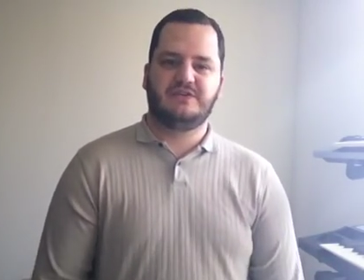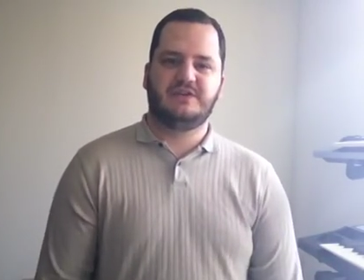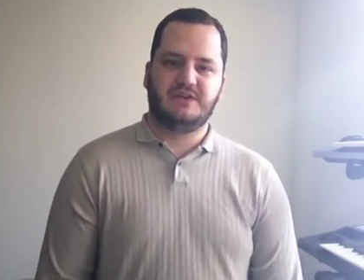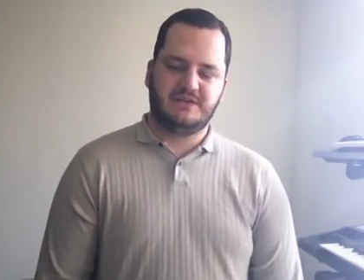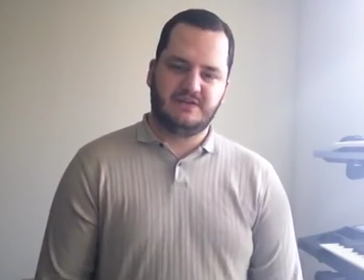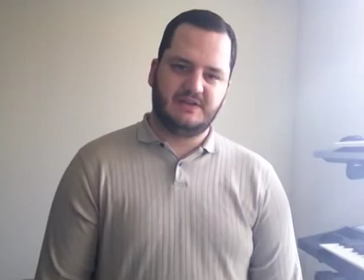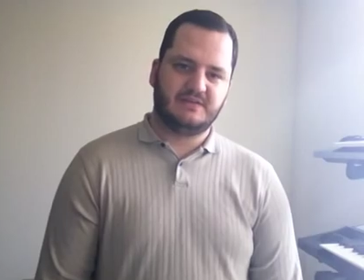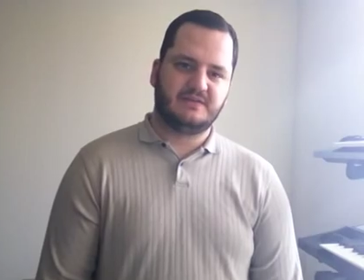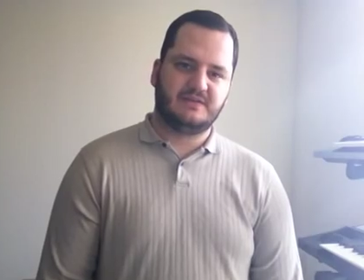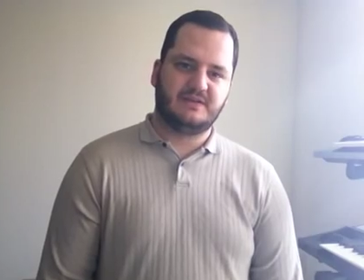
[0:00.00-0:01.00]

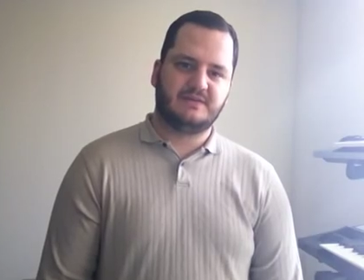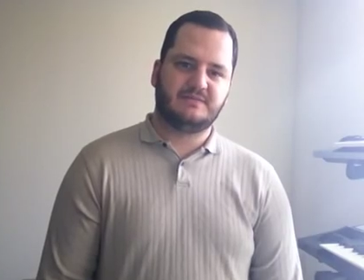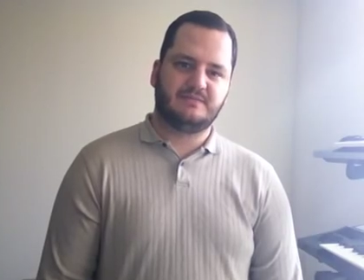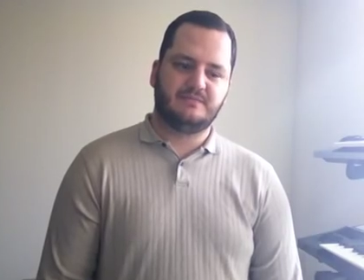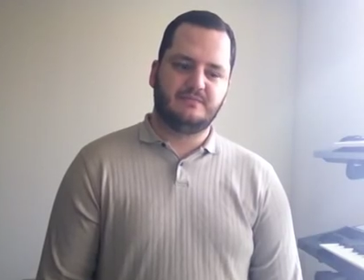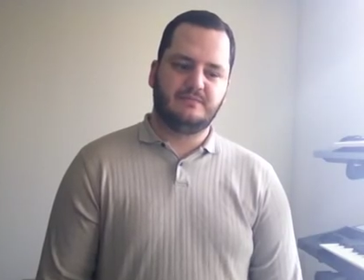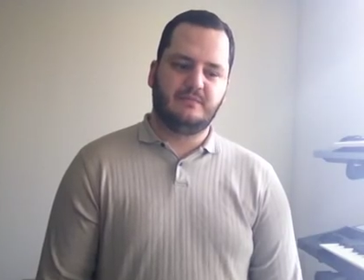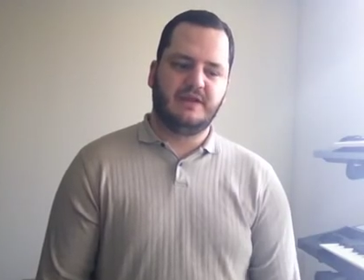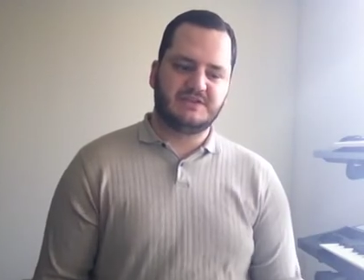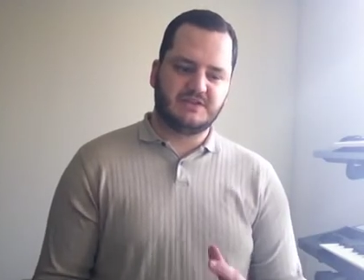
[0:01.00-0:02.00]
It
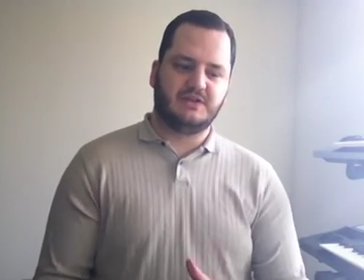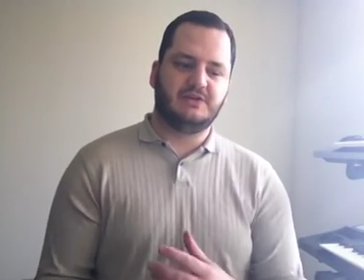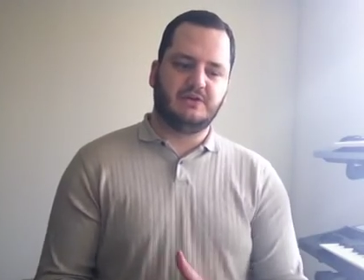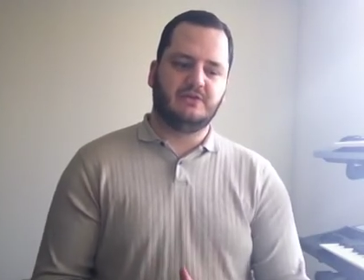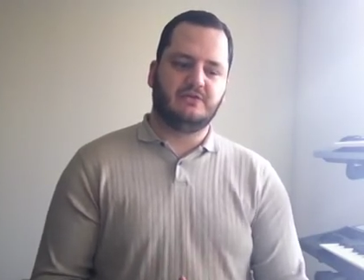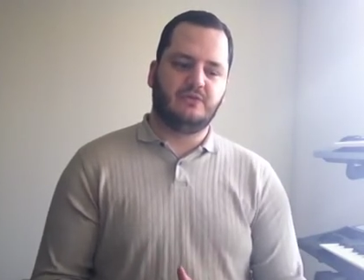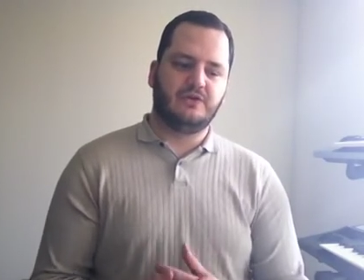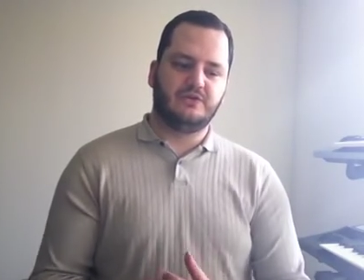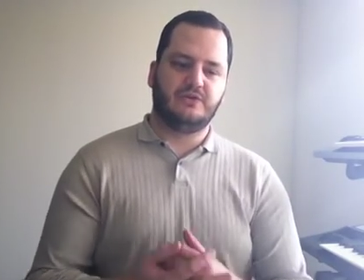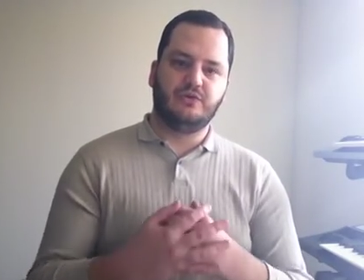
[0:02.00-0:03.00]
makes clear
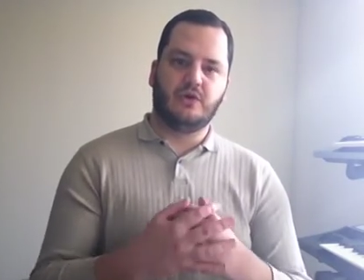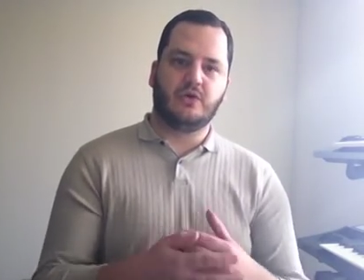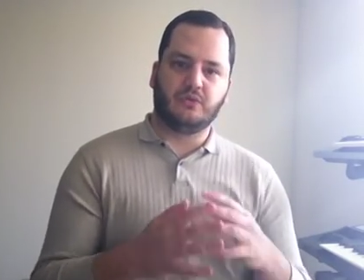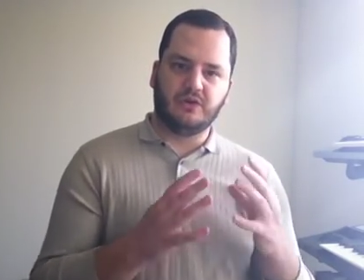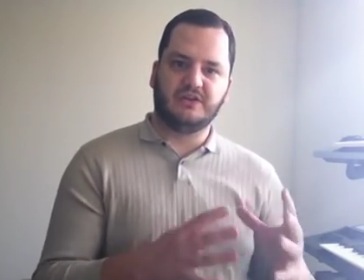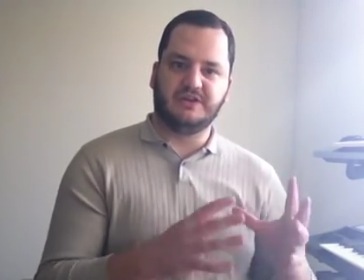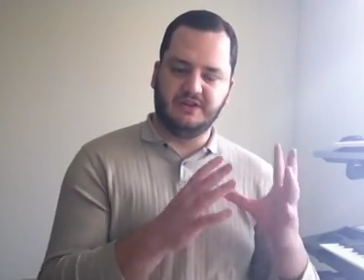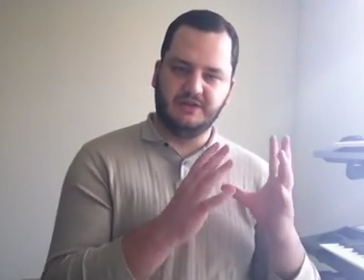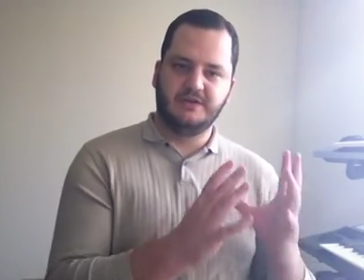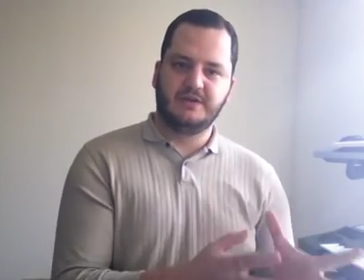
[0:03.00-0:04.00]
whether you're
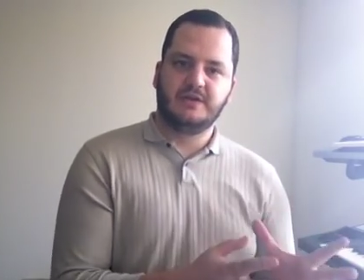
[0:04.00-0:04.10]
really